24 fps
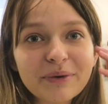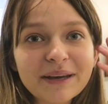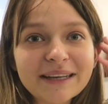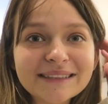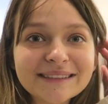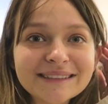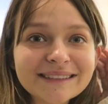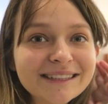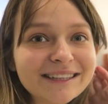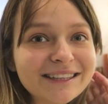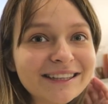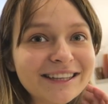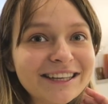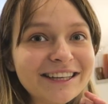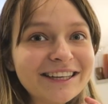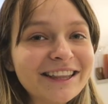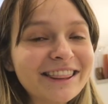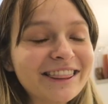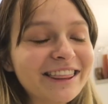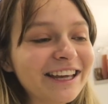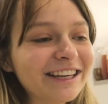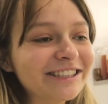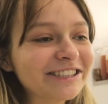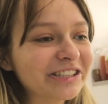basically
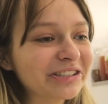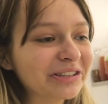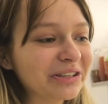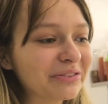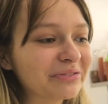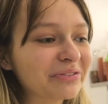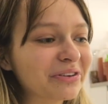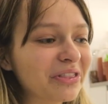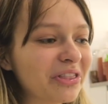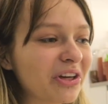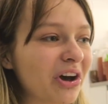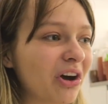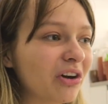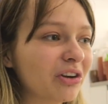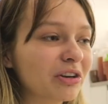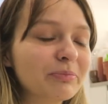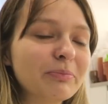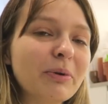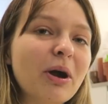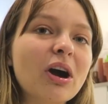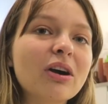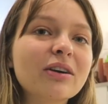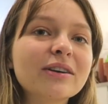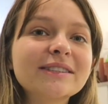they deliver the
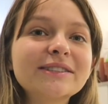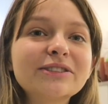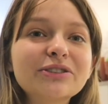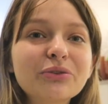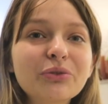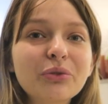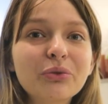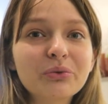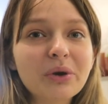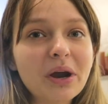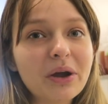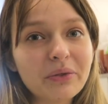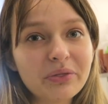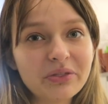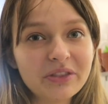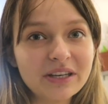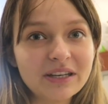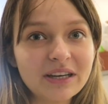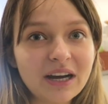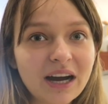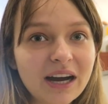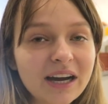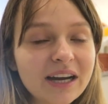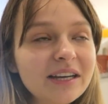odd box throughout the
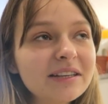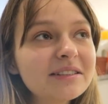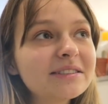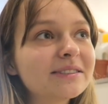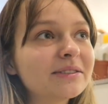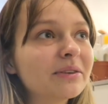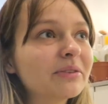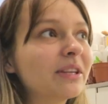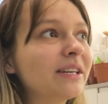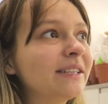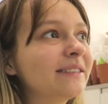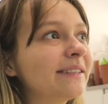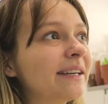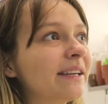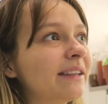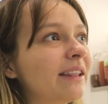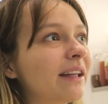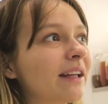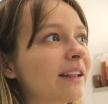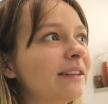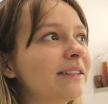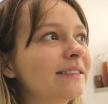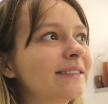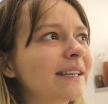night, so they say
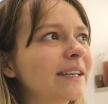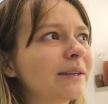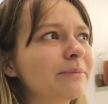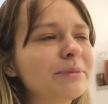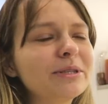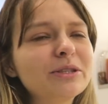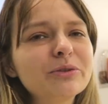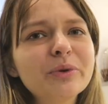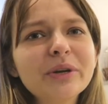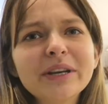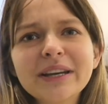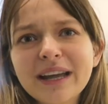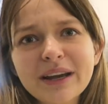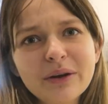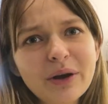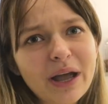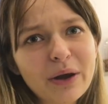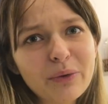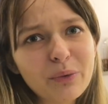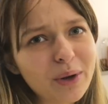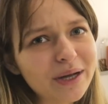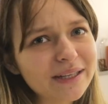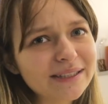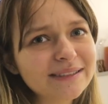that it's like between
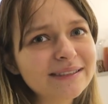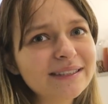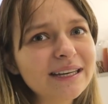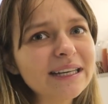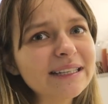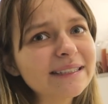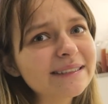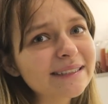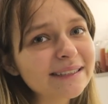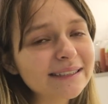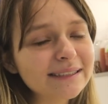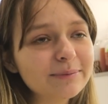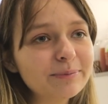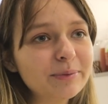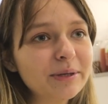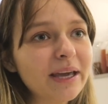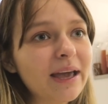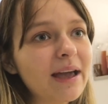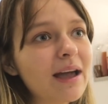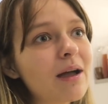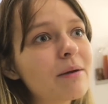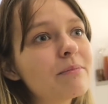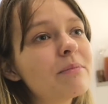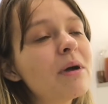Wednesday 6
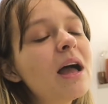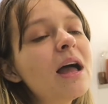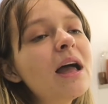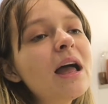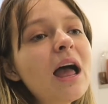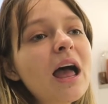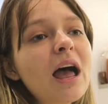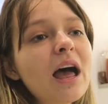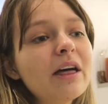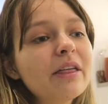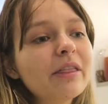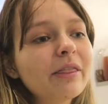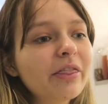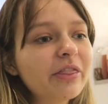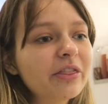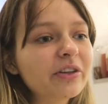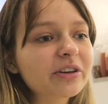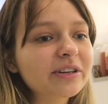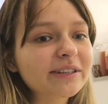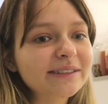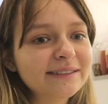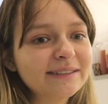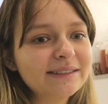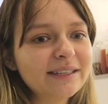p.m. and
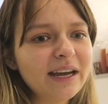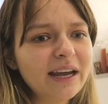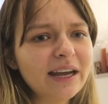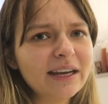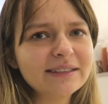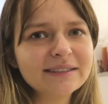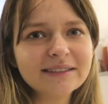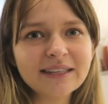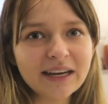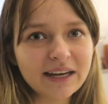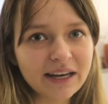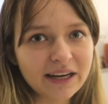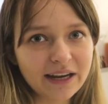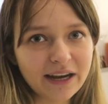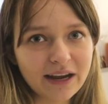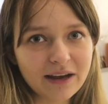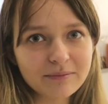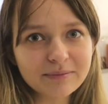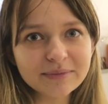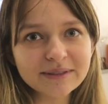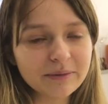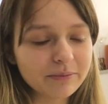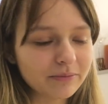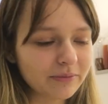Thursday 10
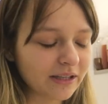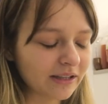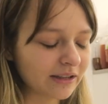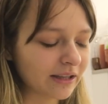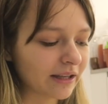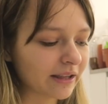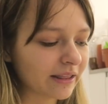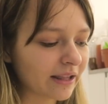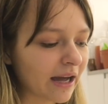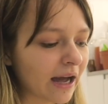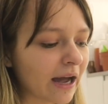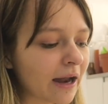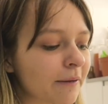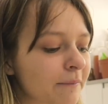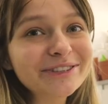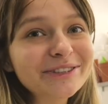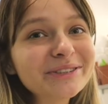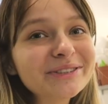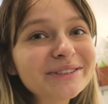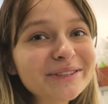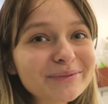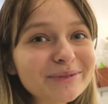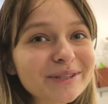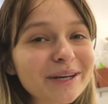a.m. something like that.
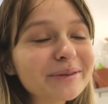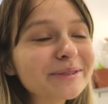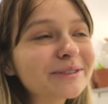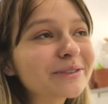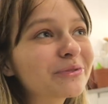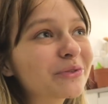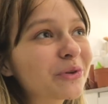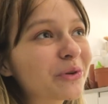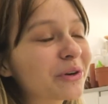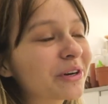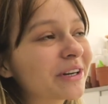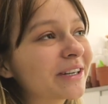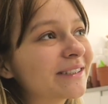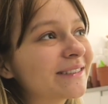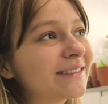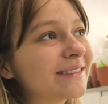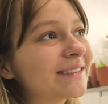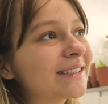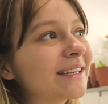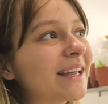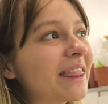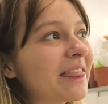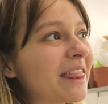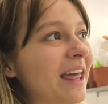So sometimes of course
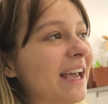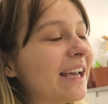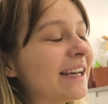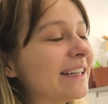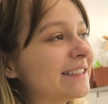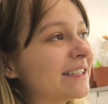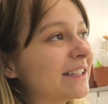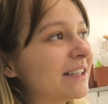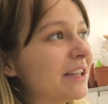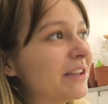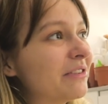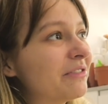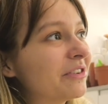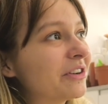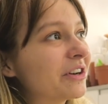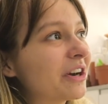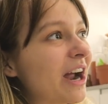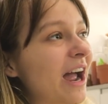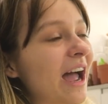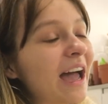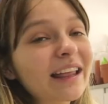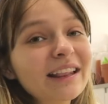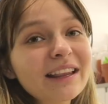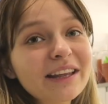they deliver
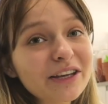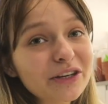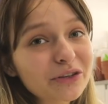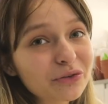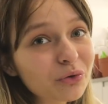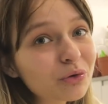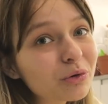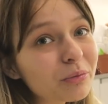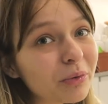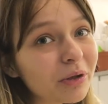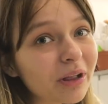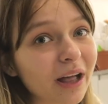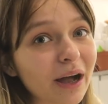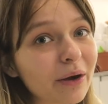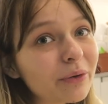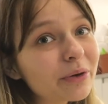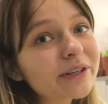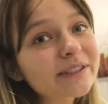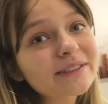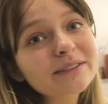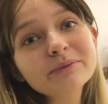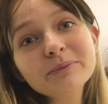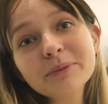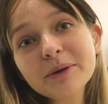at like a normal
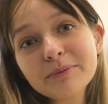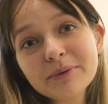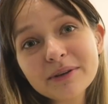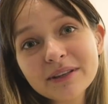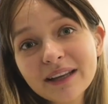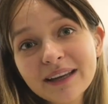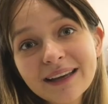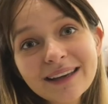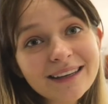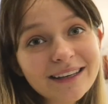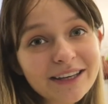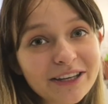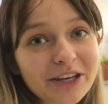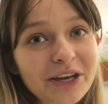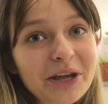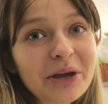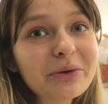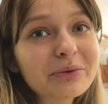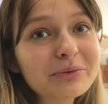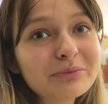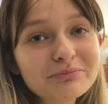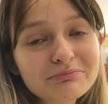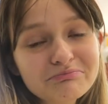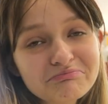hour, so maybe like, you
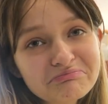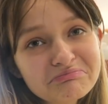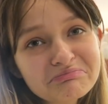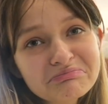know,